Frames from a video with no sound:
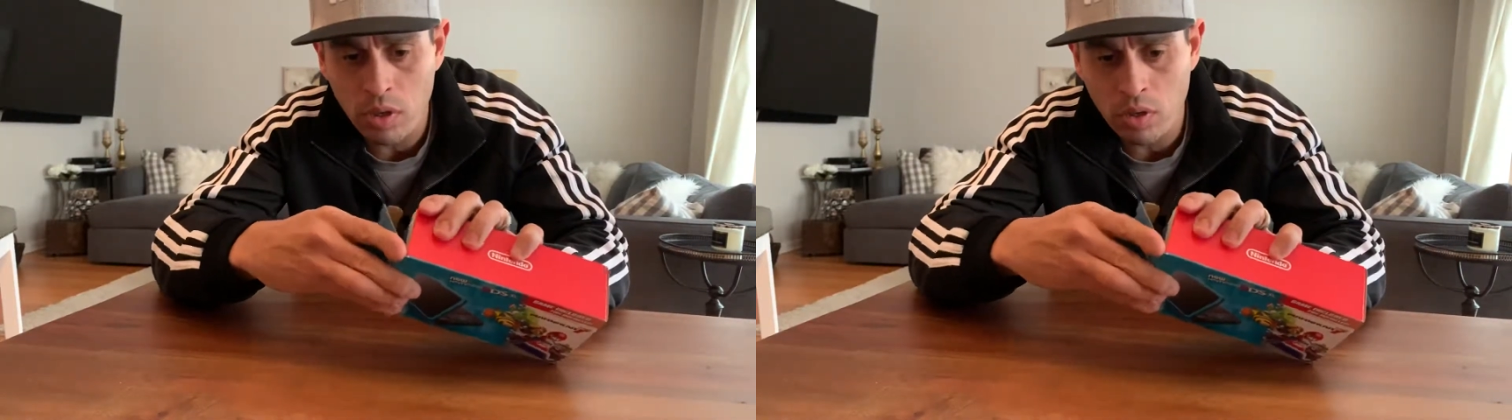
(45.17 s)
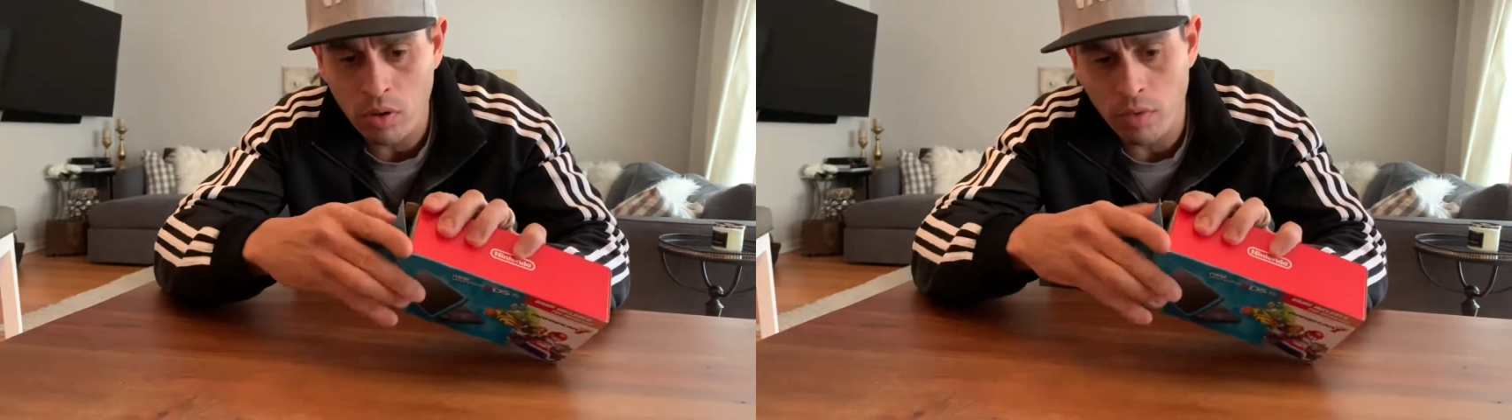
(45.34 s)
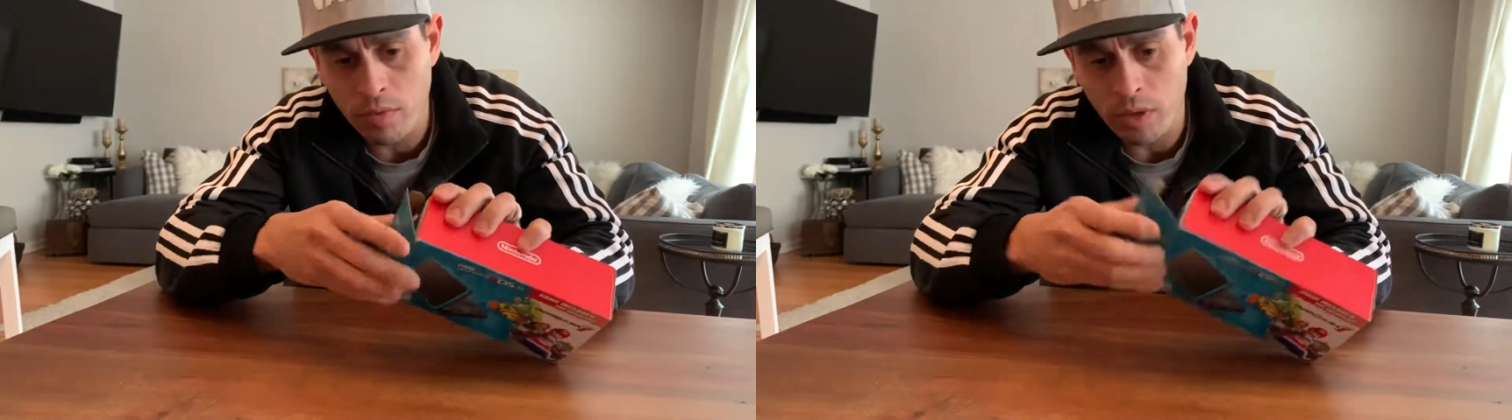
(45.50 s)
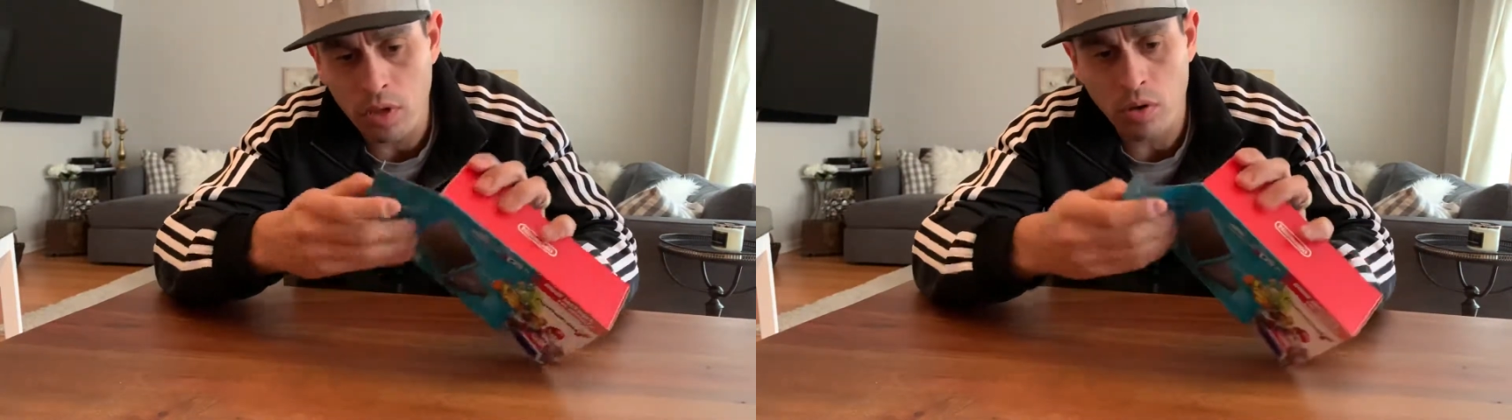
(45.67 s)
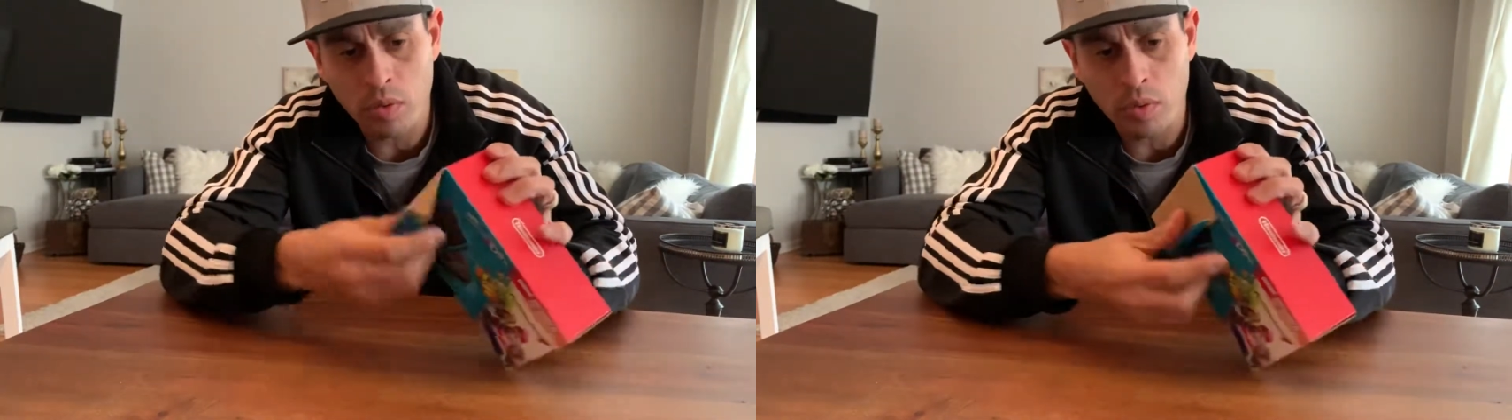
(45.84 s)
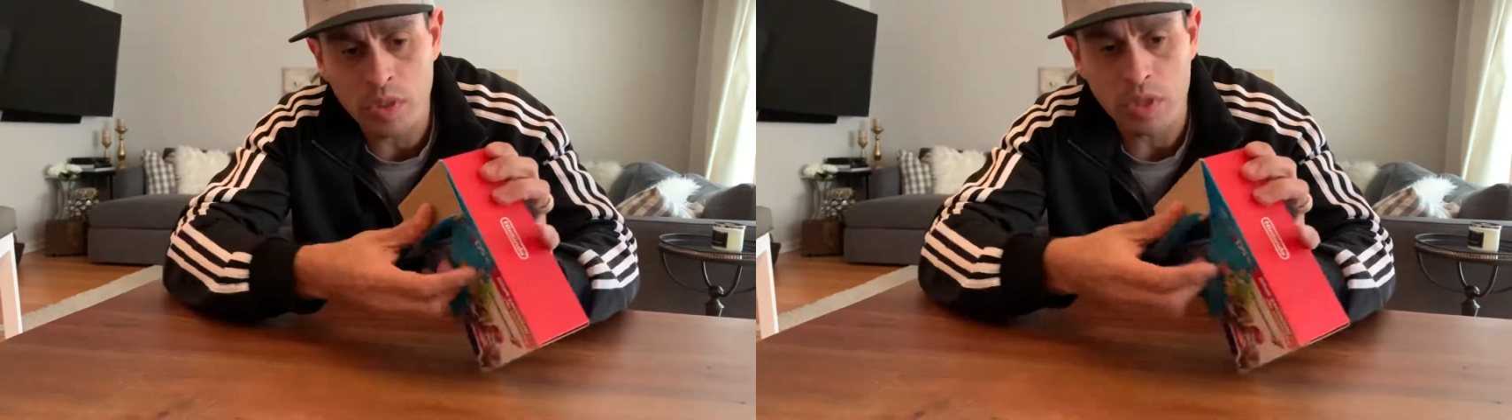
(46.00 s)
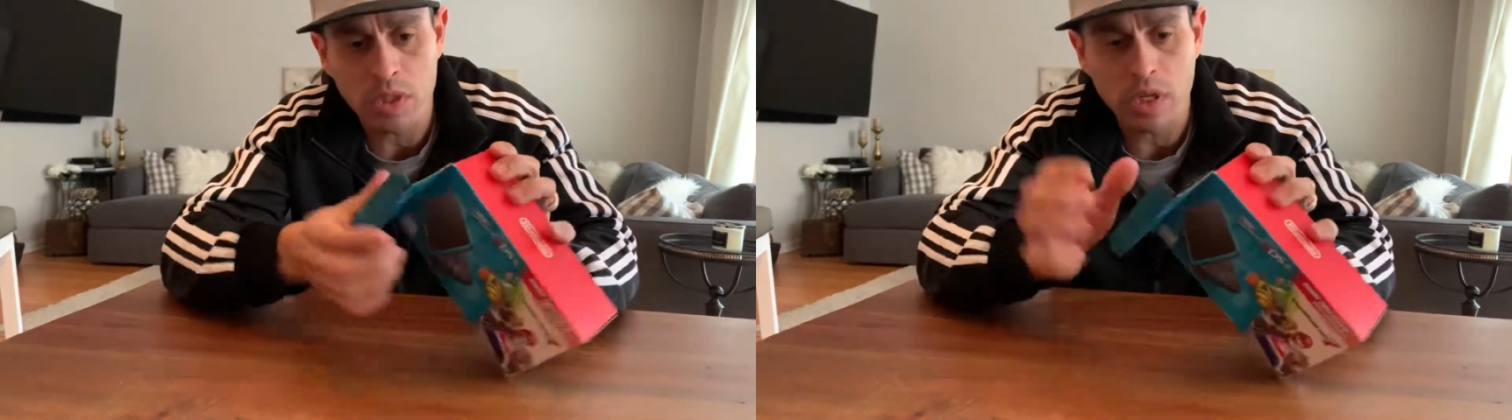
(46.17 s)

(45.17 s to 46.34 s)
go figure, which is